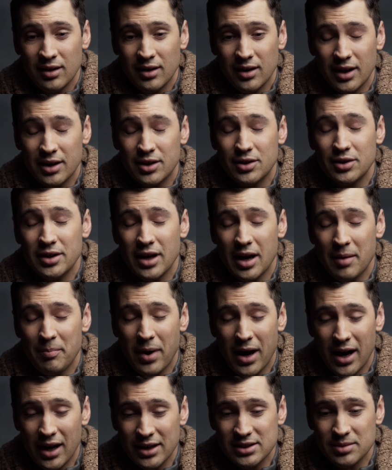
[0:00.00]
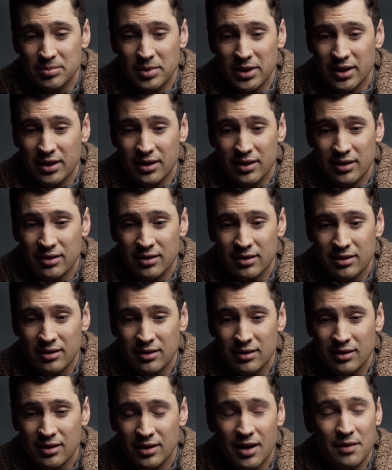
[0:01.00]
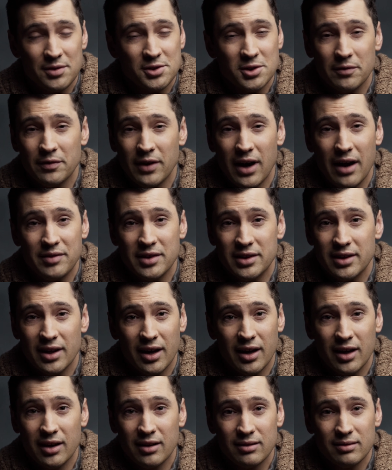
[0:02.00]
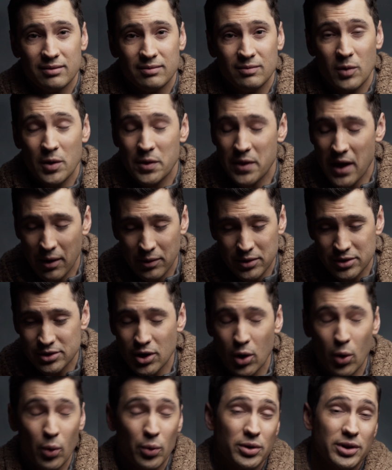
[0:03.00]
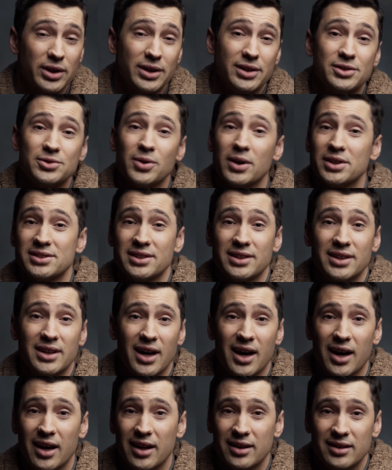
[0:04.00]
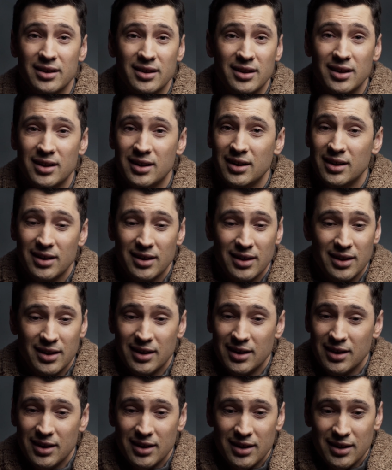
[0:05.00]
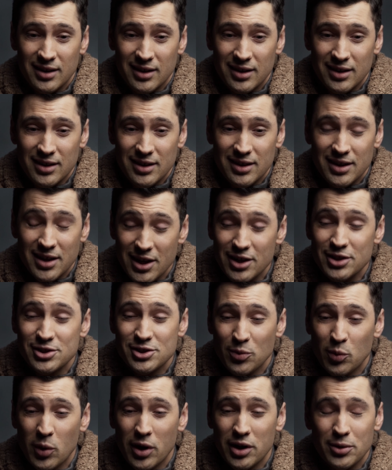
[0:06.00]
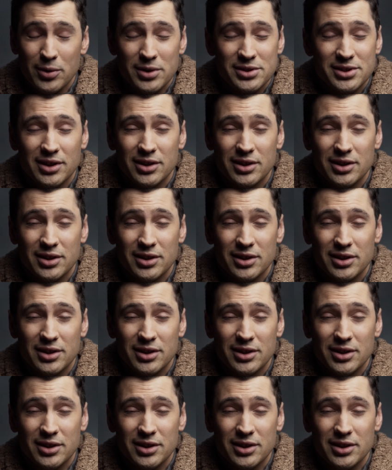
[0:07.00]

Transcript: I could not possibly have survived today without totally trusting God. He is the one who is